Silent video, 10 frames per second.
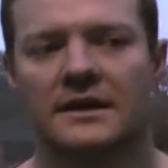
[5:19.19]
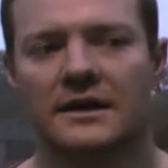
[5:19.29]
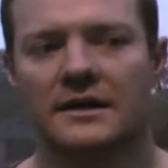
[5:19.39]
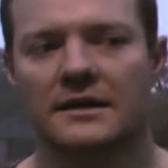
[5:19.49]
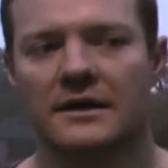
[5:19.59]

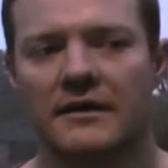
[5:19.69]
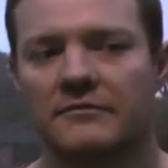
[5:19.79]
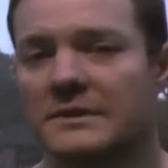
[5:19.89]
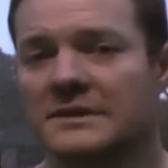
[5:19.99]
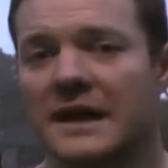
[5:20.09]
uh,
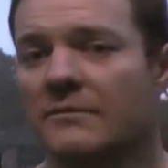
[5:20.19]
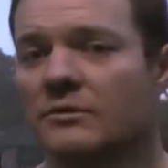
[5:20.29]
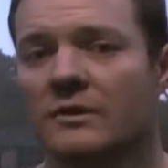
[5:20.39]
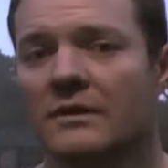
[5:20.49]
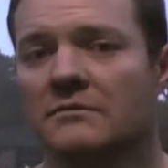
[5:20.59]
I've been
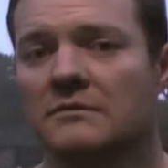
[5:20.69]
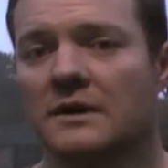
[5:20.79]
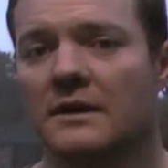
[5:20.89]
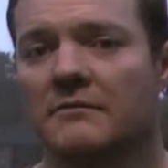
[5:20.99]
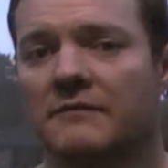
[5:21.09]
timed around
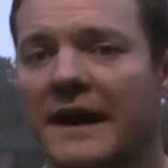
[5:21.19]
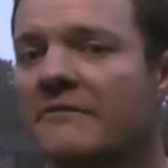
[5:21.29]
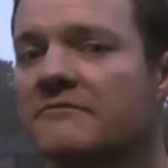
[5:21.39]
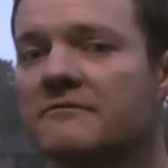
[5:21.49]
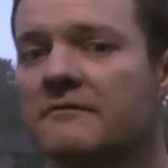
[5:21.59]
uh,
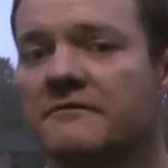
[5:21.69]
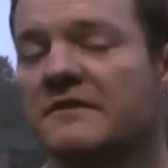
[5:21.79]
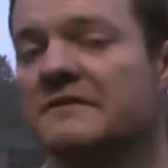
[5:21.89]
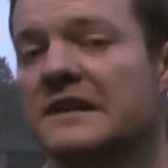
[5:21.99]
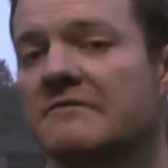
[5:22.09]

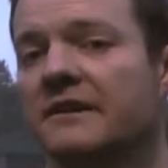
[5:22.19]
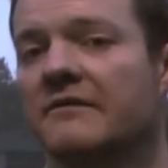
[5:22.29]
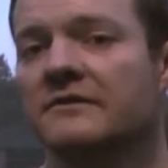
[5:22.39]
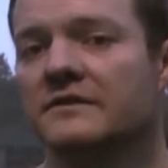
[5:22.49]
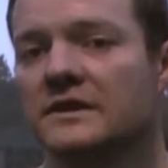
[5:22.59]
550,
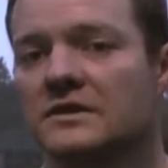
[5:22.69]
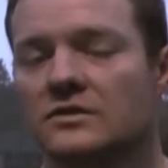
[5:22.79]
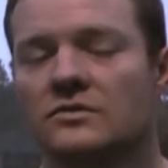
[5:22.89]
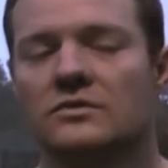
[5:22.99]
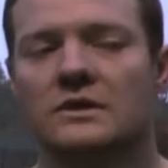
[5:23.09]

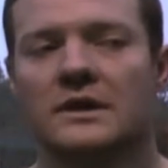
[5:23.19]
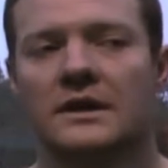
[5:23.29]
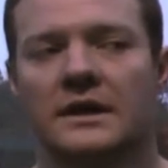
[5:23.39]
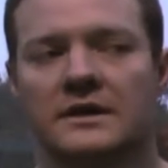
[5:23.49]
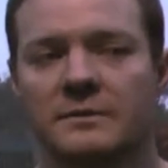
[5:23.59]
552
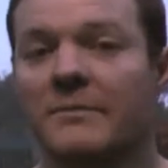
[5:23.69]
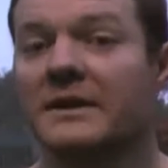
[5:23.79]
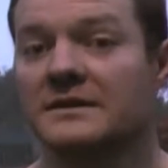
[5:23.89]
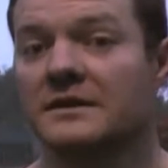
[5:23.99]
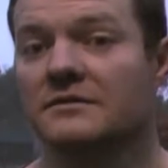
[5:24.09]
as my
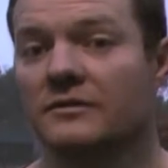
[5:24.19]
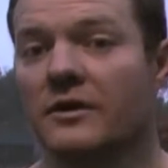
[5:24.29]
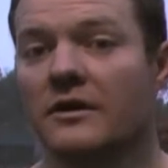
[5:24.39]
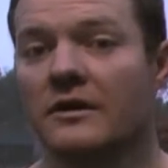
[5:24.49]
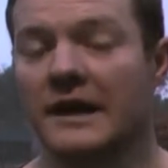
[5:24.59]
best thus
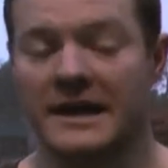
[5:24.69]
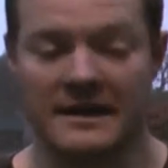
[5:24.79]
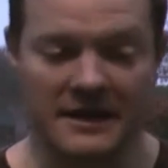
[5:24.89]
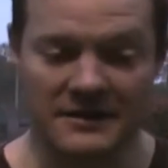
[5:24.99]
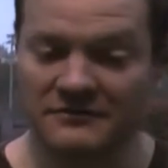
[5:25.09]
far. And
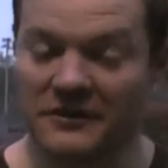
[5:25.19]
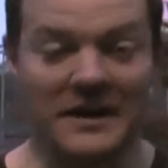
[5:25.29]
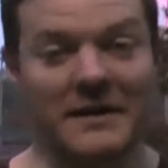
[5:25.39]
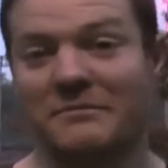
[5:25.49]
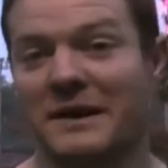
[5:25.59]
it's
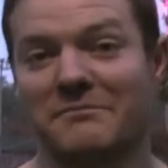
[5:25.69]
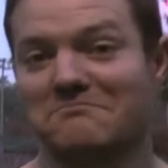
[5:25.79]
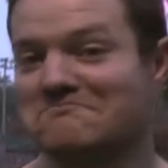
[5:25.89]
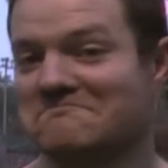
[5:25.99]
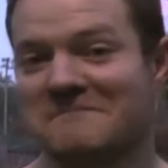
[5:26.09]
fun. I'm,
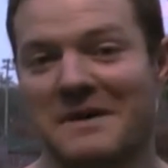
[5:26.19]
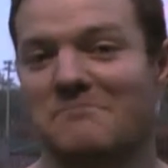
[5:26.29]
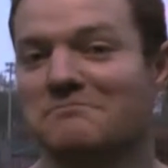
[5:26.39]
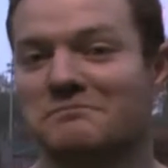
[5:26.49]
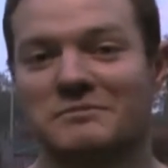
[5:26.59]
I'm,
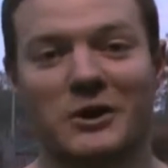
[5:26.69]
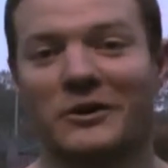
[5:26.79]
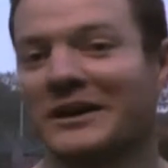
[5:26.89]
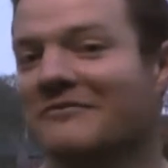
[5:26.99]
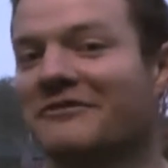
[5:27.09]
I'm
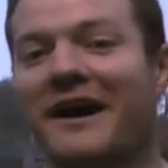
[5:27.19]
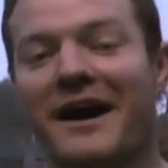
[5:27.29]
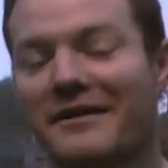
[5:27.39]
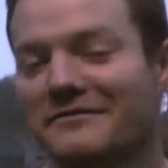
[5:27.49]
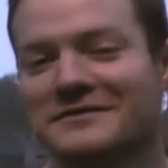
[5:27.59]
targeting
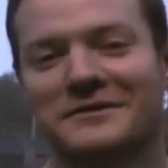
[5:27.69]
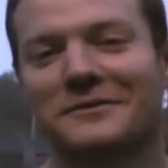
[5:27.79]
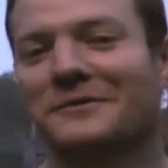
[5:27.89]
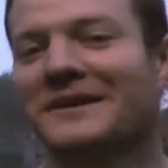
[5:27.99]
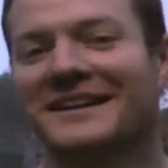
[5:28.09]
five,
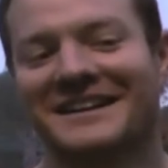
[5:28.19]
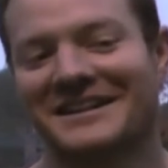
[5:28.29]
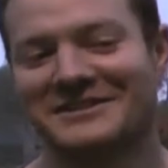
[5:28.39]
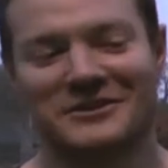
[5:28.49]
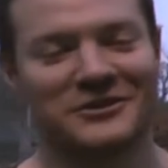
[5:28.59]
so
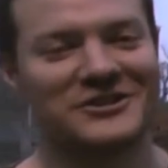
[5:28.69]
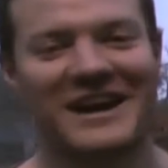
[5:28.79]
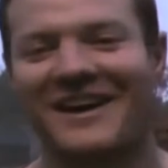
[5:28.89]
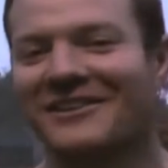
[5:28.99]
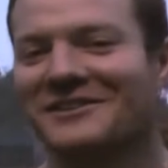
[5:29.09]
it's a good
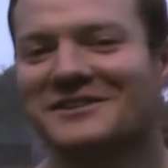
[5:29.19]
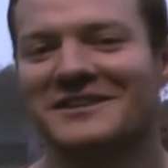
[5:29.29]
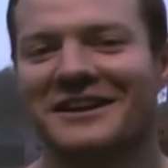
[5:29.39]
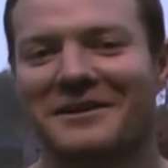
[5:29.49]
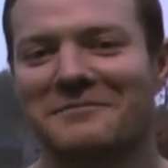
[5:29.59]

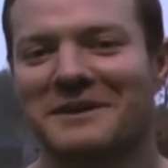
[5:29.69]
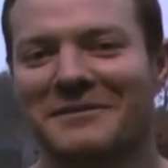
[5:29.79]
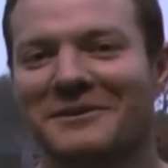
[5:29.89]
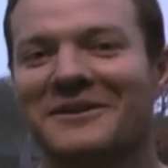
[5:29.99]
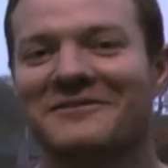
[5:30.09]
challenge, um, but
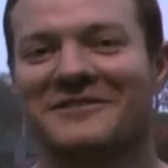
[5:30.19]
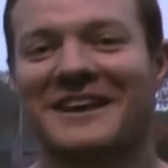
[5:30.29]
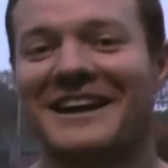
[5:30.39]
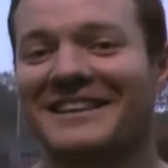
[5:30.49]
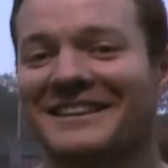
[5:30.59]
I'm looking for
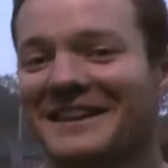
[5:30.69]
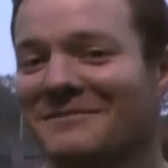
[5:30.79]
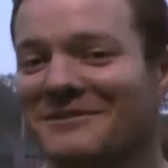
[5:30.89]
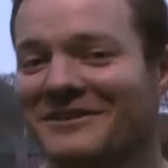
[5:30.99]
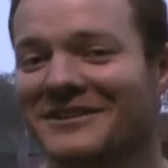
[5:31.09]
that. I think
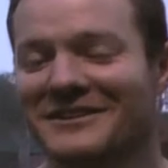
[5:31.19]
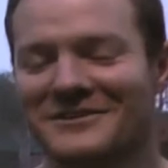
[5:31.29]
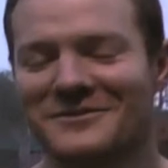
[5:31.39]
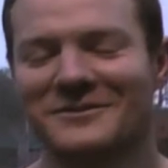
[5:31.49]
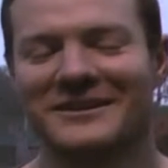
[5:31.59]
that'd be fun to
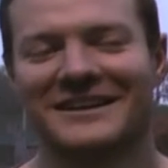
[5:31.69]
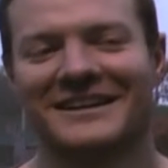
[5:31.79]
do.